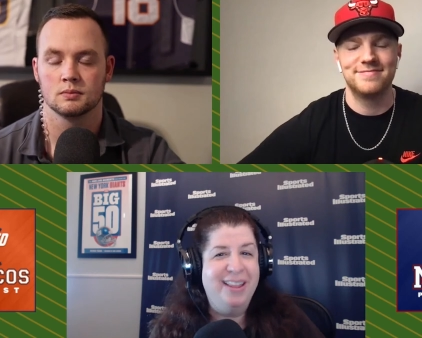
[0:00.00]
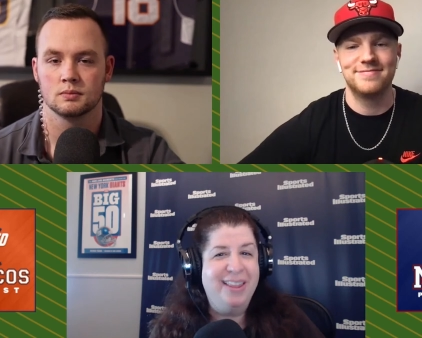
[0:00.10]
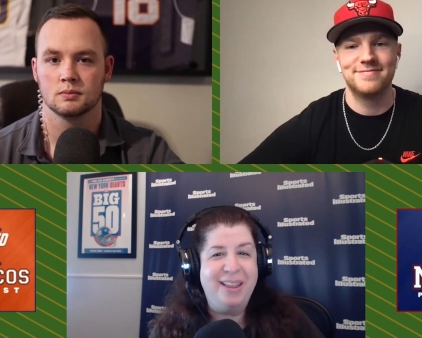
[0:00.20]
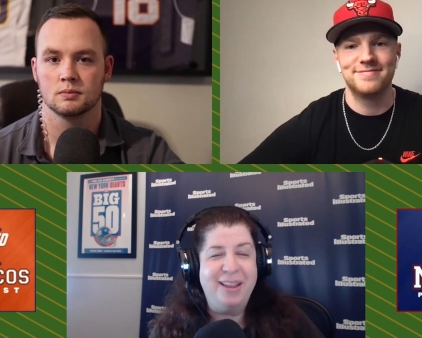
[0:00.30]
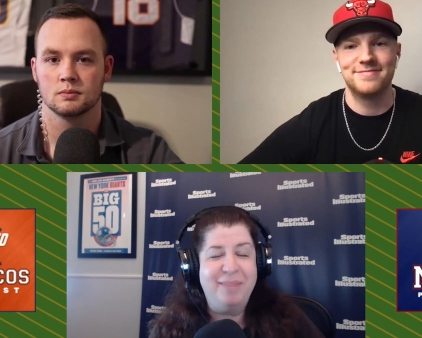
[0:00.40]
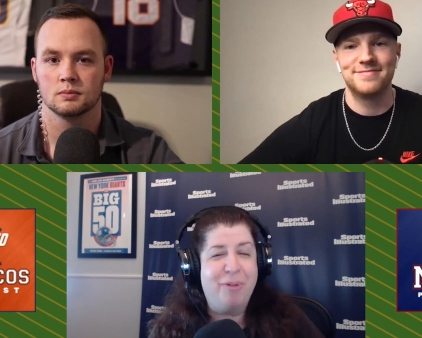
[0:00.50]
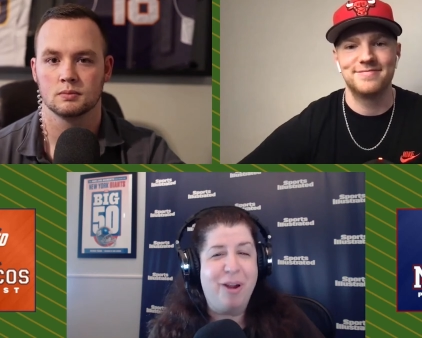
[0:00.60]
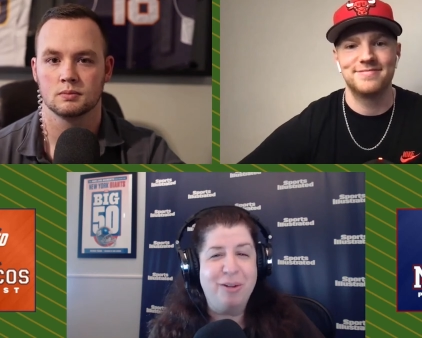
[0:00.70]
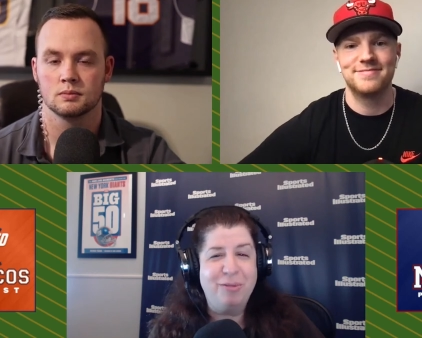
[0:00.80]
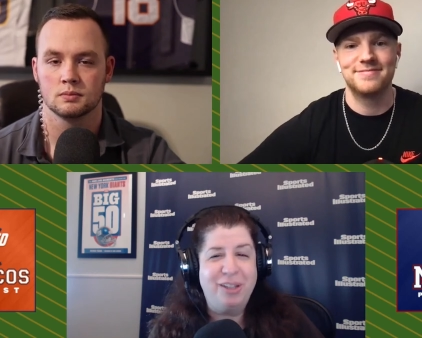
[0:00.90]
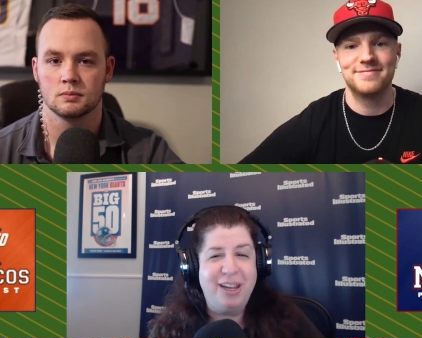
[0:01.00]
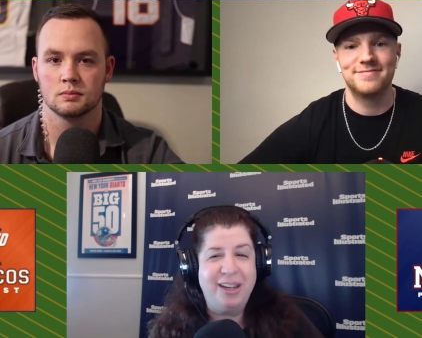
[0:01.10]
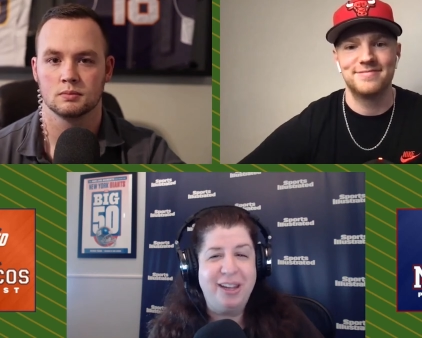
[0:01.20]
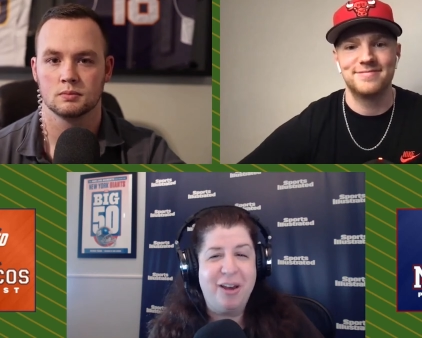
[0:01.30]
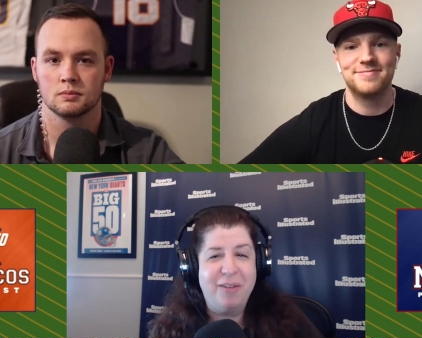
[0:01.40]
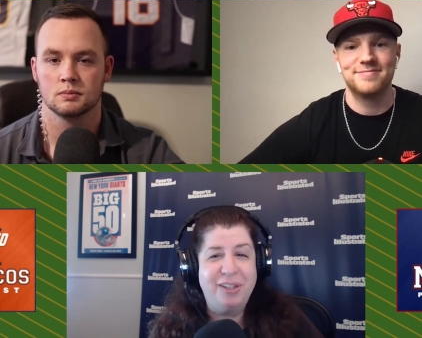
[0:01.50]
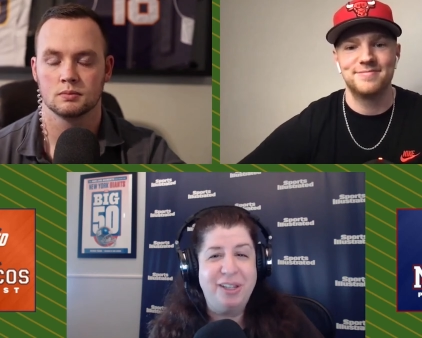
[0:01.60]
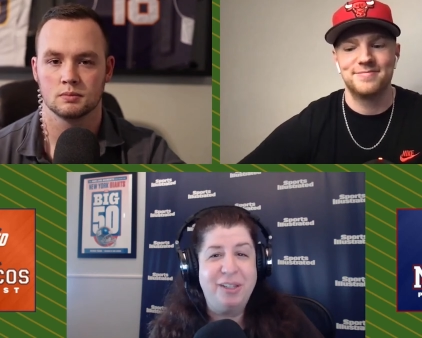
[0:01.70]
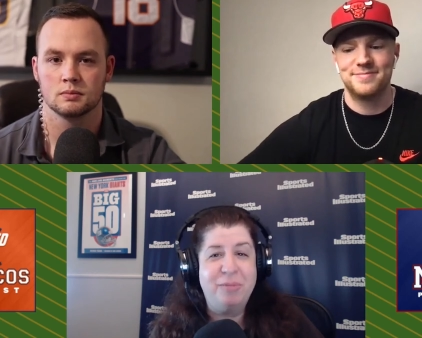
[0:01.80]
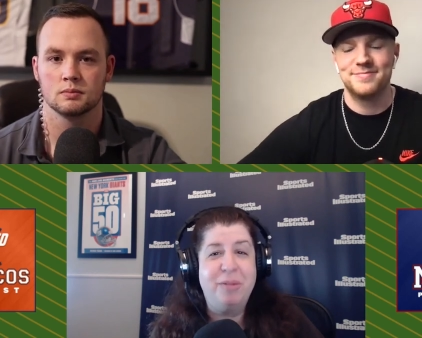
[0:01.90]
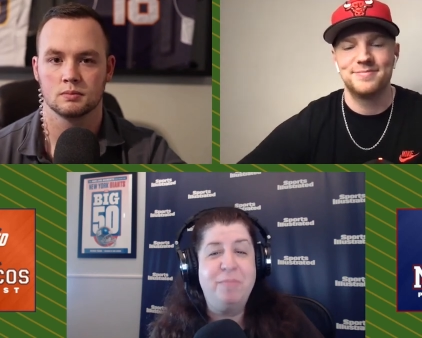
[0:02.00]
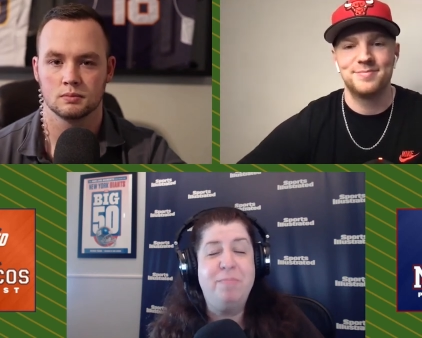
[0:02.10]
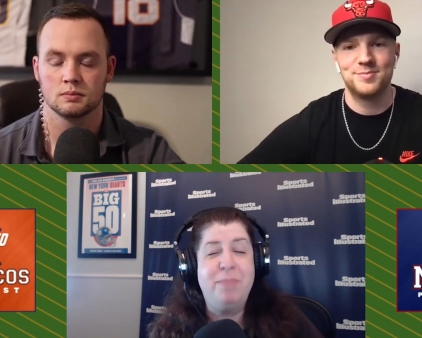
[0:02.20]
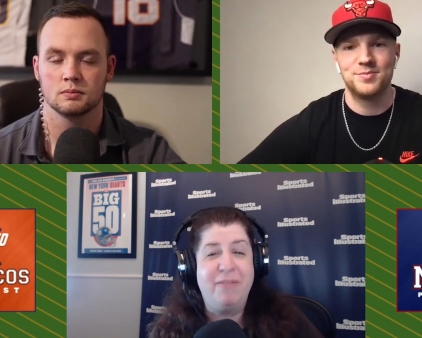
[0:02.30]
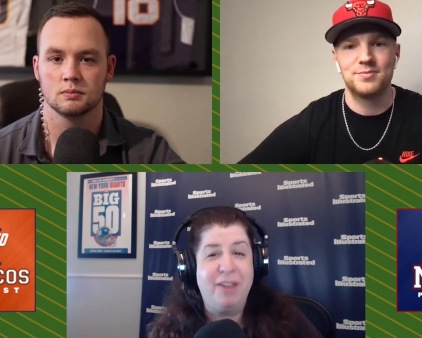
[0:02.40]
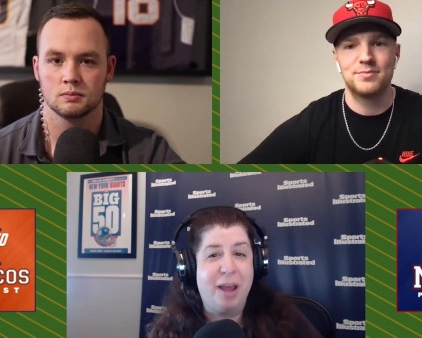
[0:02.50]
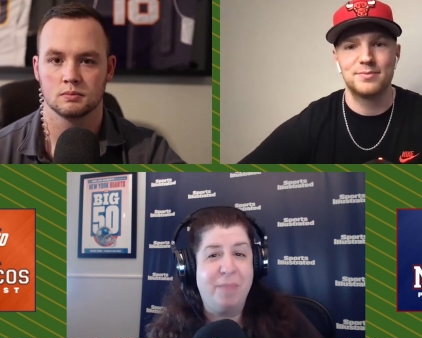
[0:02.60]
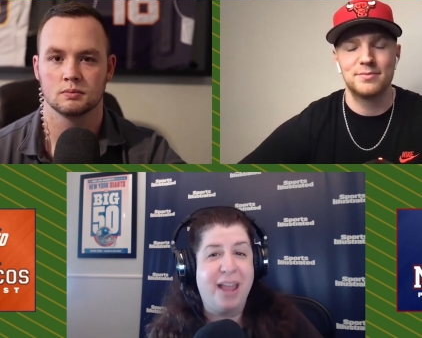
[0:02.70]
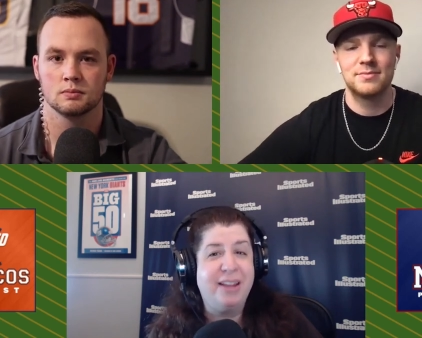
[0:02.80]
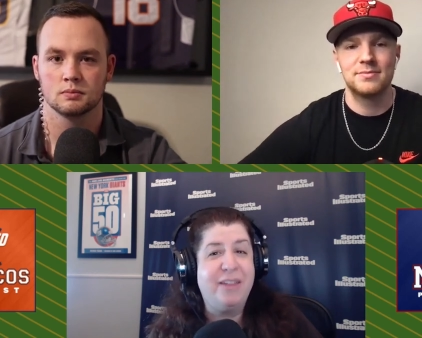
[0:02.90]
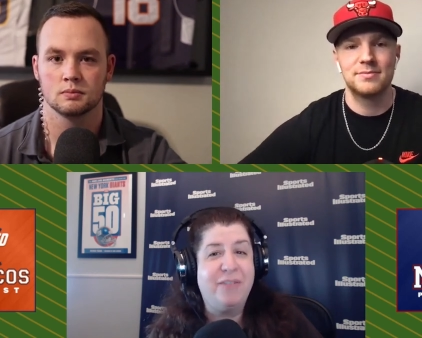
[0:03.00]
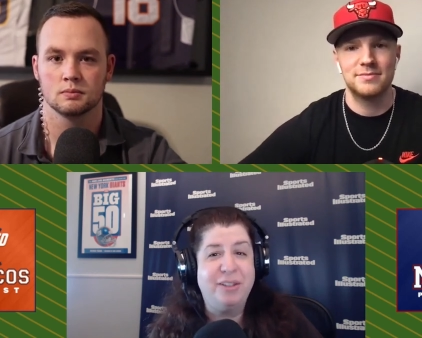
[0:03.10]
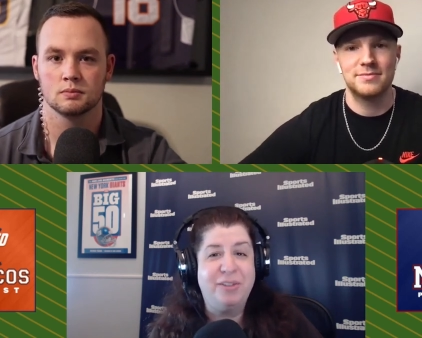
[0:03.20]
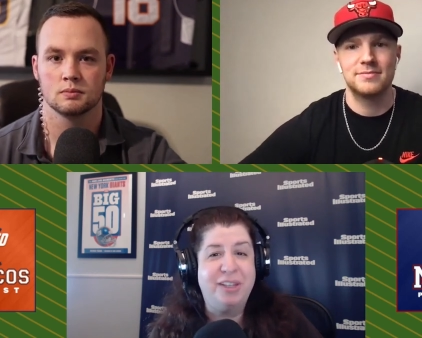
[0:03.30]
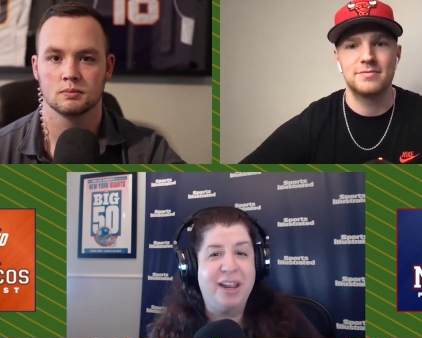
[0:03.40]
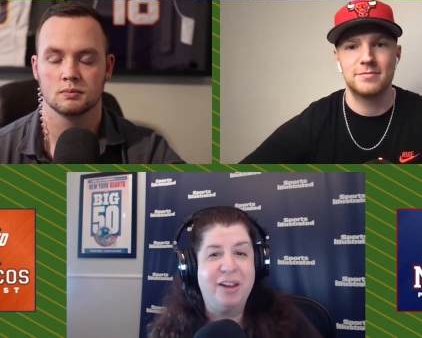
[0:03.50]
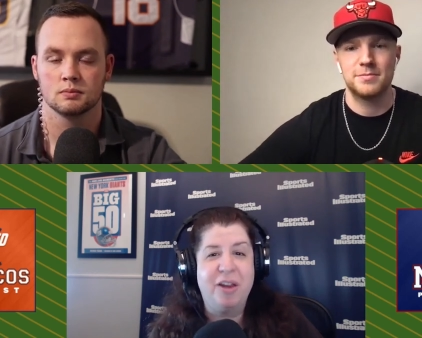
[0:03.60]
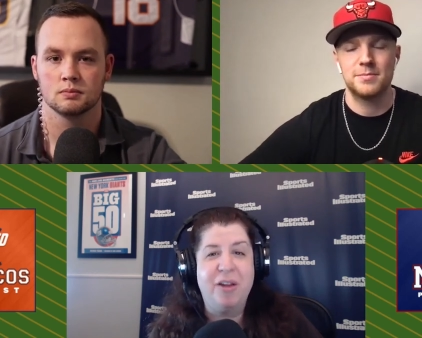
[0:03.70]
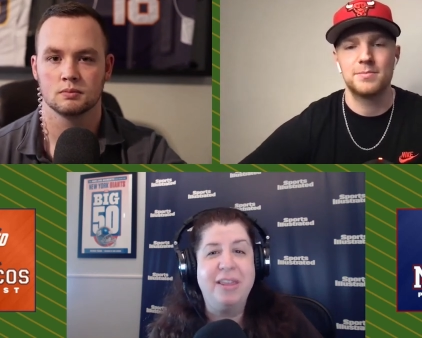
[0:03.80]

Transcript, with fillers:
Speaker 1: that the Broncos did in the offseason with beefing up that defensive secondary.